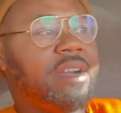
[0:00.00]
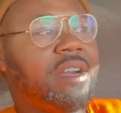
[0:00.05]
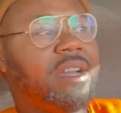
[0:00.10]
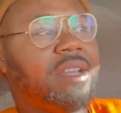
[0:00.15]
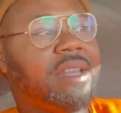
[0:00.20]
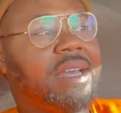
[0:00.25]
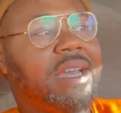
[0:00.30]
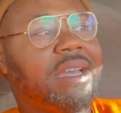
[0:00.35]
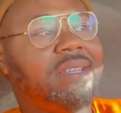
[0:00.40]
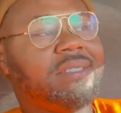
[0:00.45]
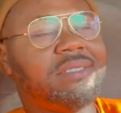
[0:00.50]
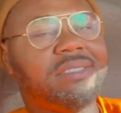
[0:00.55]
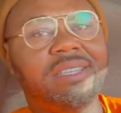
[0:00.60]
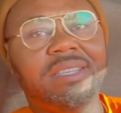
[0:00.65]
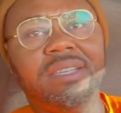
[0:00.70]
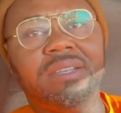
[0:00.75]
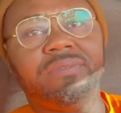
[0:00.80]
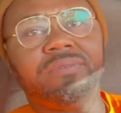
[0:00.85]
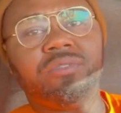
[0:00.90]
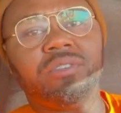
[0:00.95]
here at like
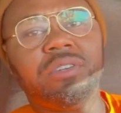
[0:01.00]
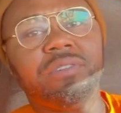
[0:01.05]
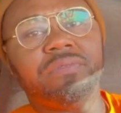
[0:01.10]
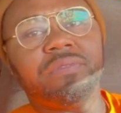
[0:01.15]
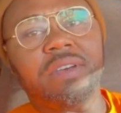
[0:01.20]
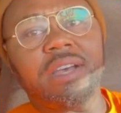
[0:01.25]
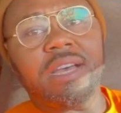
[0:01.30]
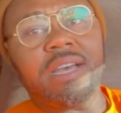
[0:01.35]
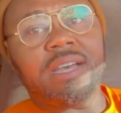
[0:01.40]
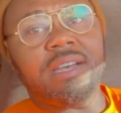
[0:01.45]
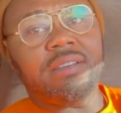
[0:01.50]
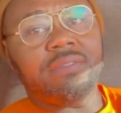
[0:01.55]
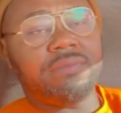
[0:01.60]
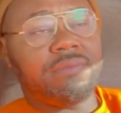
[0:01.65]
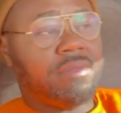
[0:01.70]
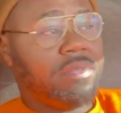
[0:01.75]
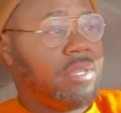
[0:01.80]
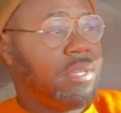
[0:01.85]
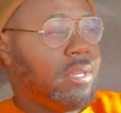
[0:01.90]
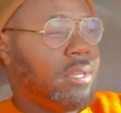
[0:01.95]
10:45,
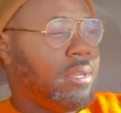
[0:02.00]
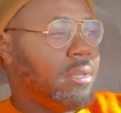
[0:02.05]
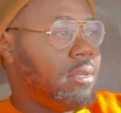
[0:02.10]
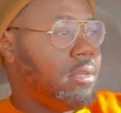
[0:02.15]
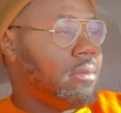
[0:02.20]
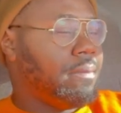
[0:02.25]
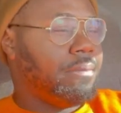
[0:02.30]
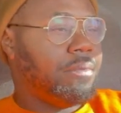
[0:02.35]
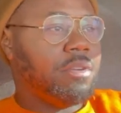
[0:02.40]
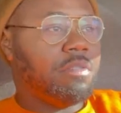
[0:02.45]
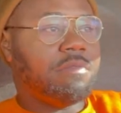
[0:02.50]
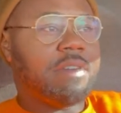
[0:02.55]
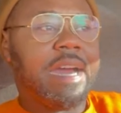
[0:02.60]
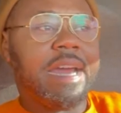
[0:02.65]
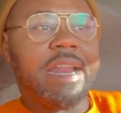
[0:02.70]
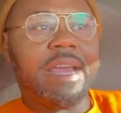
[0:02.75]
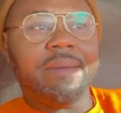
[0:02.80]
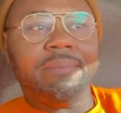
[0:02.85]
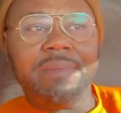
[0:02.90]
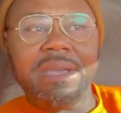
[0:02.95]
but
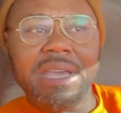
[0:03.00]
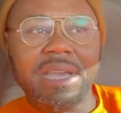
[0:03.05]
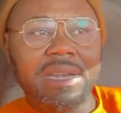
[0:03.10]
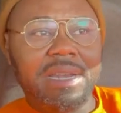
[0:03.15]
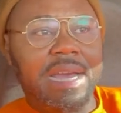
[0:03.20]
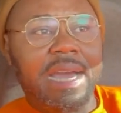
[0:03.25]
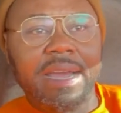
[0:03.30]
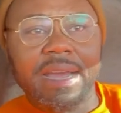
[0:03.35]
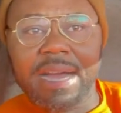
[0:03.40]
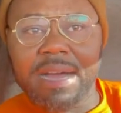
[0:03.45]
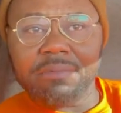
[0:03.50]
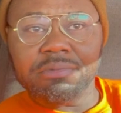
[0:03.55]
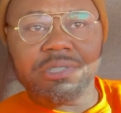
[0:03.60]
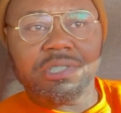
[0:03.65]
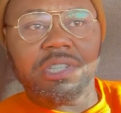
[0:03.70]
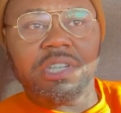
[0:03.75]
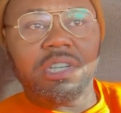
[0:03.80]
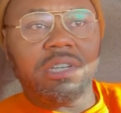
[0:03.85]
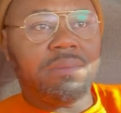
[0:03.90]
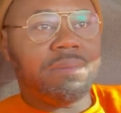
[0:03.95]
right at midnight I was
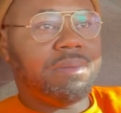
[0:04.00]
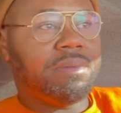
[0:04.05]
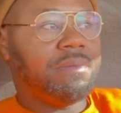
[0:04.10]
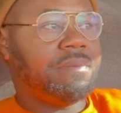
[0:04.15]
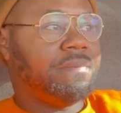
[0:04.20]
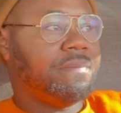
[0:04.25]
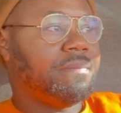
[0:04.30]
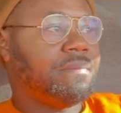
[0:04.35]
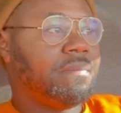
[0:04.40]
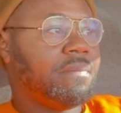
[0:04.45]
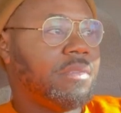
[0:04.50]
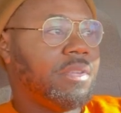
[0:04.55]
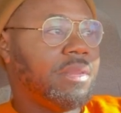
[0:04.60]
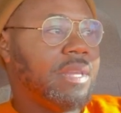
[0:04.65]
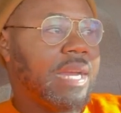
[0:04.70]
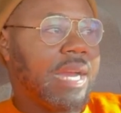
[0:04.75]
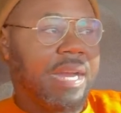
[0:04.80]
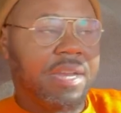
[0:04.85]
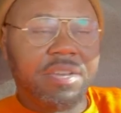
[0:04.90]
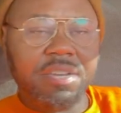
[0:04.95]
up.
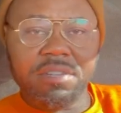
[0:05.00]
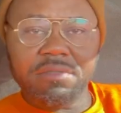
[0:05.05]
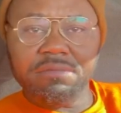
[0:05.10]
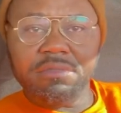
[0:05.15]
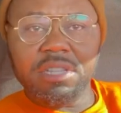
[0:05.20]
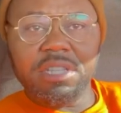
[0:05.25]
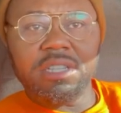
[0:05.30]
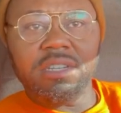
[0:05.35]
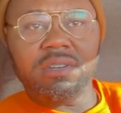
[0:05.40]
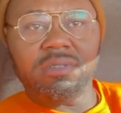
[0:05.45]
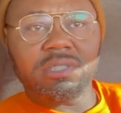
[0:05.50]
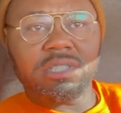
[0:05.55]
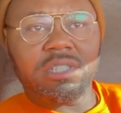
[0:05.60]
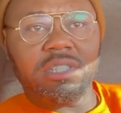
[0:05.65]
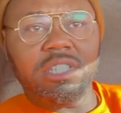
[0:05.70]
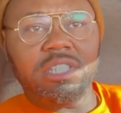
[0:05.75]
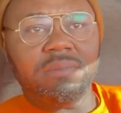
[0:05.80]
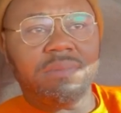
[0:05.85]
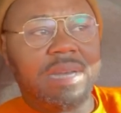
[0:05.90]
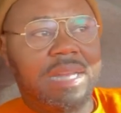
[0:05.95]
Like I couldn't really go to
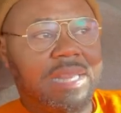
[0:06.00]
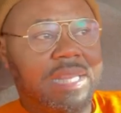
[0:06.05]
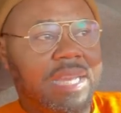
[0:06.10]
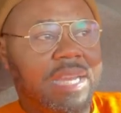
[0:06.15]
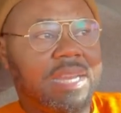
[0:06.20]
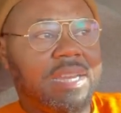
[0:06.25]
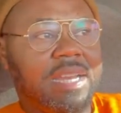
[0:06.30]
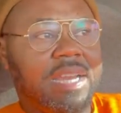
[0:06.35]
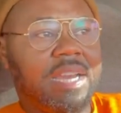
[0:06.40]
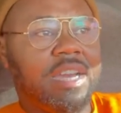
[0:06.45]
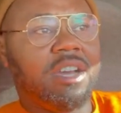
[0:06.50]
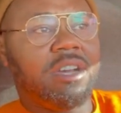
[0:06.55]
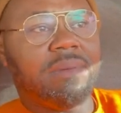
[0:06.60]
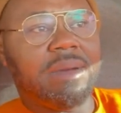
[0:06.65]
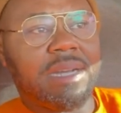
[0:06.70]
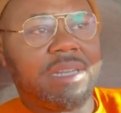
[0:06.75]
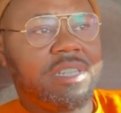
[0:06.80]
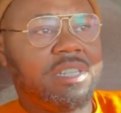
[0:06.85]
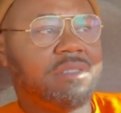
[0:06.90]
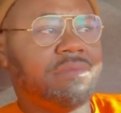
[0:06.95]
sleep. I laid down.
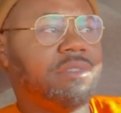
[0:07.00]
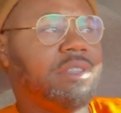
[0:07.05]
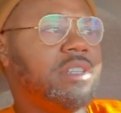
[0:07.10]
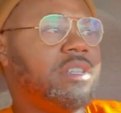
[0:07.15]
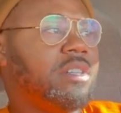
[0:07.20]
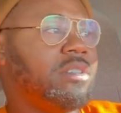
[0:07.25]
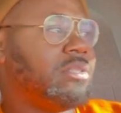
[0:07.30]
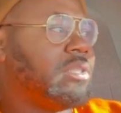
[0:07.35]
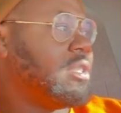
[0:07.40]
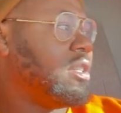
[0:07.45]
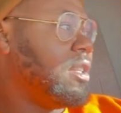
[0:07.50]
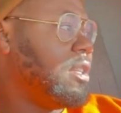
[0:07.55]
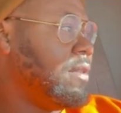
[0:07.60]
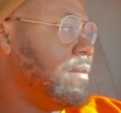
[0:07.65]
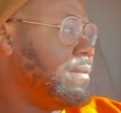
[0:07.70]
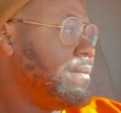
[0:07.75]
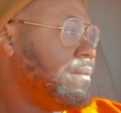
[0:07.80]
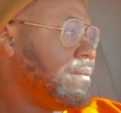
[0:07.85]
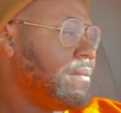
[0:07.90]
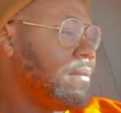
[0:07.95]
I couldn't really go to
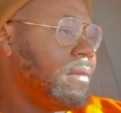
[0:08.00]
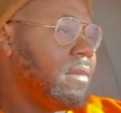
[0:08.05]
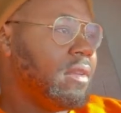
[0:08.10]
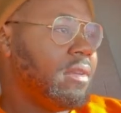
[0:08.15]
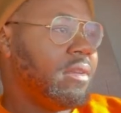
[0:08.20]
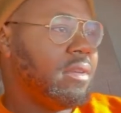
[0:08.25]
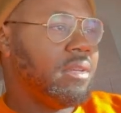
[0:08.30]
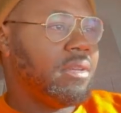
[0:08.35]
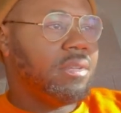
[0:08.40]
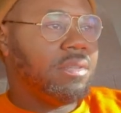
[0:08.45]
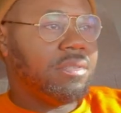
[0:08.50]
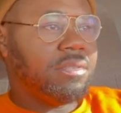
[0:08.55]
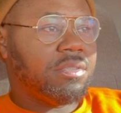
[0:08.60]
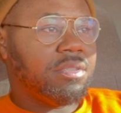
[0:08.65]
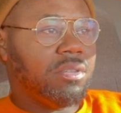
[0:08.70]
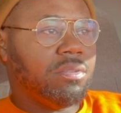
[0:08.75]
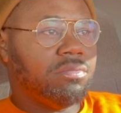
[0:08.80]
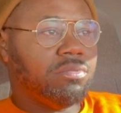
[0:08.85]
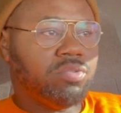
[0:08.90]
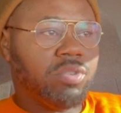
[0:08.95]
sleep.
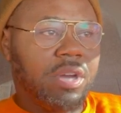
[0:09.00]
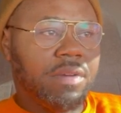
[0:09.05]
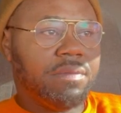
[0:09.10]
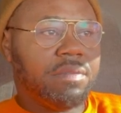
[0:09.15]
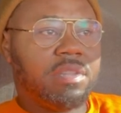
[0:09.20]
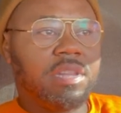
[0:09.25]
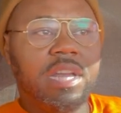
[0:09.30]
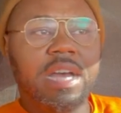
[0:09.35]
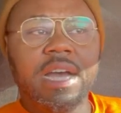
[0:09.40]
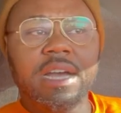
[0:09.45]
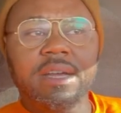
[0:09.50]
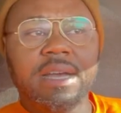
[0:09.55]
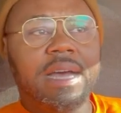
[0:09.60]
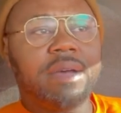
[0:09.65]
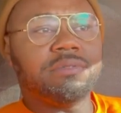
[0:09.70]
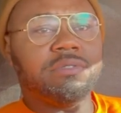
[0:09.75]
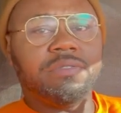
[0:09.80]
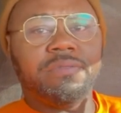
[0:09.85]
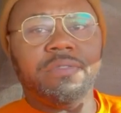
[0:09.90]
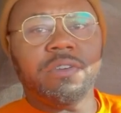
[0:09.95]
So 12 o'clock, I
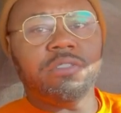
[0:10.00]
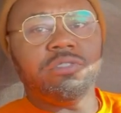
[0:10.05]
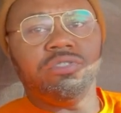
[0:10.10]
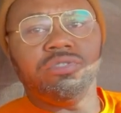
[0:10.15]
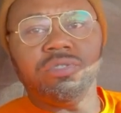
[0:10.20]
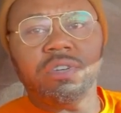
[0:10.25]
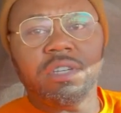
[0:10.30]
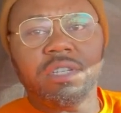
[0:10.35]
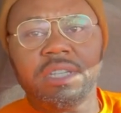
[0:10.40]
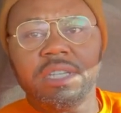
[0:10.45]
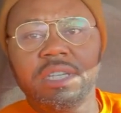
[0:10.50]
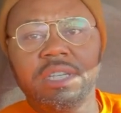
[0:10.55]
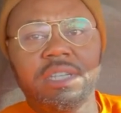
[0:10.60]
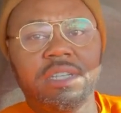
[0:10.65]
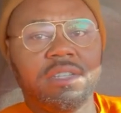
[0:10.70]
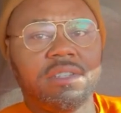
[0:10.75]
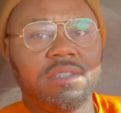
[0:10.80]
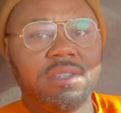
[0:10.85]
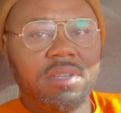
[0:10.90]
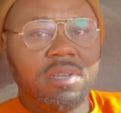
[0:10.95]
was the first truck
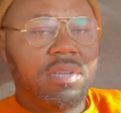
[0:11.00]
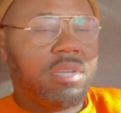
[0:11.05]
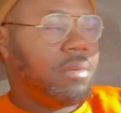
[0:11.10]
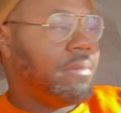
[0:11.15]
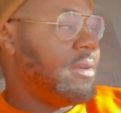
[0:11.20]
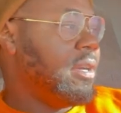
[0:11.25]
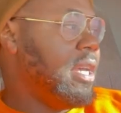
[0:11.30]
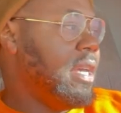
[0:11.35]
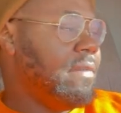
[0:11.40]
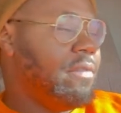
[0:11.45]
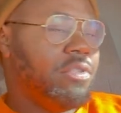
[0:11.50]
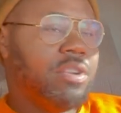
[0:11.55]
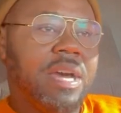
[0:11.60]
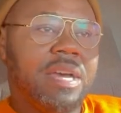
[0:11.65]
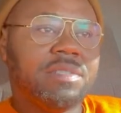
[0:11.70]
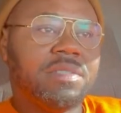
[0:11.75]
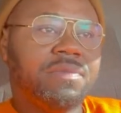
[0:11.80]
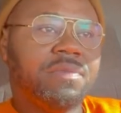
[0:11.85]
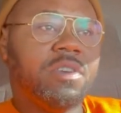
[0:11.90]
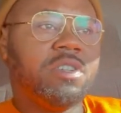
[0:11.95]
in. But even though I
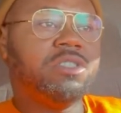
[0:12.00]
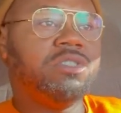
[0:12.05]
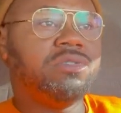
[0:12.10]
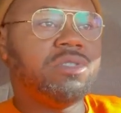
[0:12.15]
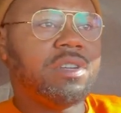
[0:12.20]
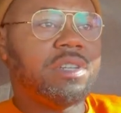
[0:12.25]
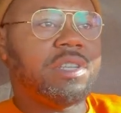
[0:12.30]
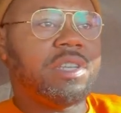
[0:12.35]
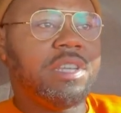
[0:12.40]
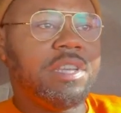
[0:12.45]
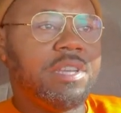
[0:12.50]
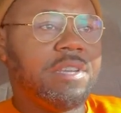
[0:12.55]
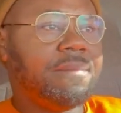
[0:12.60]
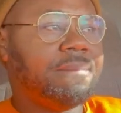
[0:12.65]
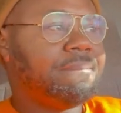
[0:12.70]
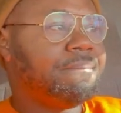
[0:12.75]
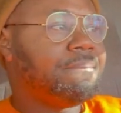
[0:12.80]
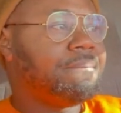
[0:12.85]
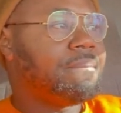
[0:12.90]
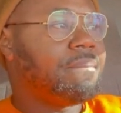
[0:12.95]
was first truck in,
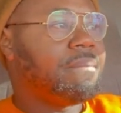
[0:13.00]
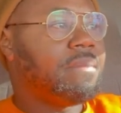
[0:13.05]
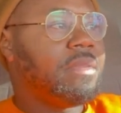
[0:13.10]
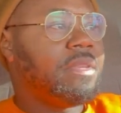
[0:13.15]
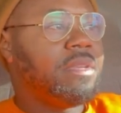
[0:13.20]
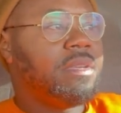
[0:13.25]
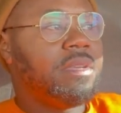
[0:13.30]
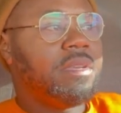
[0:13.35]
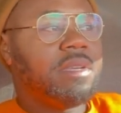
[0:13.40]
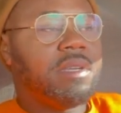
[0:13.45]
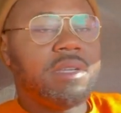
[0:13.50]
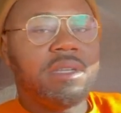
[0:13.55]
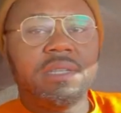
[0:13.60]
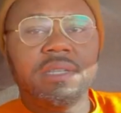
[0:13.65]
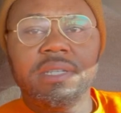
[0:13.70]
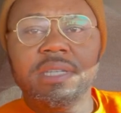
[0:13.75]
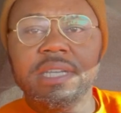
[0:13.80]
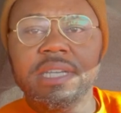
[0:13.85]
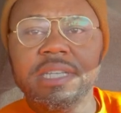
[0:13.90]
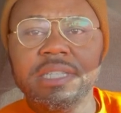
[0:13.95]

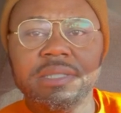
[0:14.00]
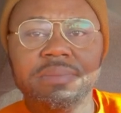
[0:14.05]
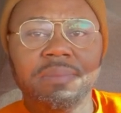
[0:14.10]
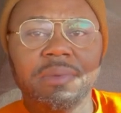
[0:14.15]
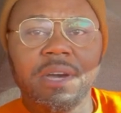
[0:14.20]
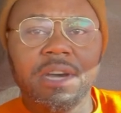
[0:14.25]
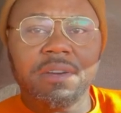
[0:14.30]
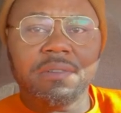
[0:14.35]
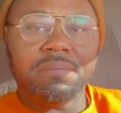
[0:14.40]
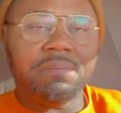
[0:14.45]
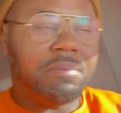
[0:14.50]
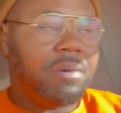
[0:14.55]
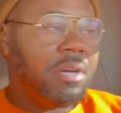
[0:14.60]
these mother